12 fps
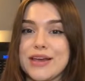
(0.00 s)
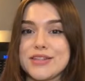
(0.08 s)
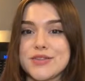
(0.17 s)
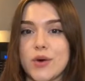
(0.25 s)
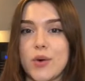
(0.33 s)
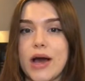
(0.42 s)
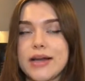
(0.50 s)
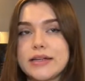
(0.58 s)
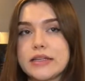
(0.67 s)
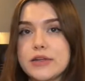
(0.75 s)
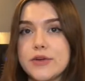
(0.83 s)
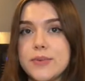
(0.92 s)
so I did
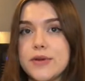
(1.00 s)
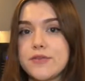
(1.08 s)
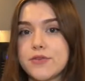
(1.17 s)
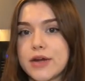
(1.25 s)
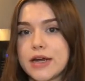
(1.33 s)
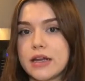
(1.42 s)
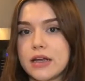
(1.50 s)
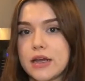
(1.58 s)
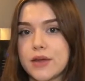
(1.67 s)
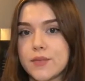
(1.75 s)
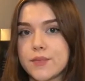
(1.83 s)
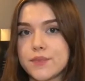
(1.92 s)
a little bit of
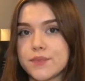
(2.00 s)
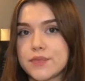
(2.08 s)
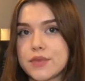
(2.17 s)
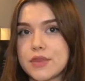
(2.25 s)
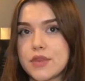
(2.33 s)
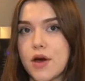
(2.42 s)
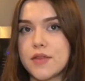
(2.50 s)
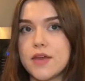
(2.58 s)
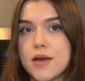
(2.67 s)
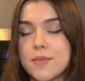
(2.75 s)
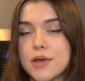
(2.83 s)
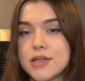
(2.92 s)
reading, not
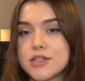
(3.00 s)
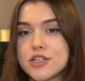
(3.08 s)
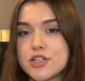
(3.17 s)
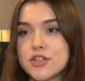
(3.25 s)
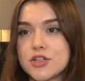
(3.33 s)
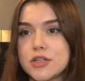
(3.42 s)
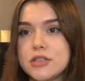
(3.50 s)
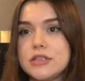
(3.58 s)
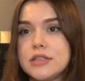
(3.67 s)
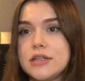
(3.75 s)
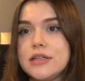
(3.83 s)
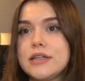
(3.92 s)
that much,
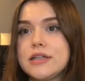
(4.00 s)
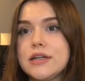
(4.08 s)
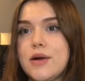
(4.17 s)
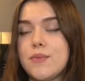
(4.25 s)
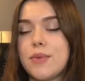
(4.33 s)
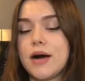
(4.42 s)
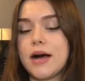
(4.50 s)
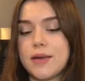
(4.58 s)
but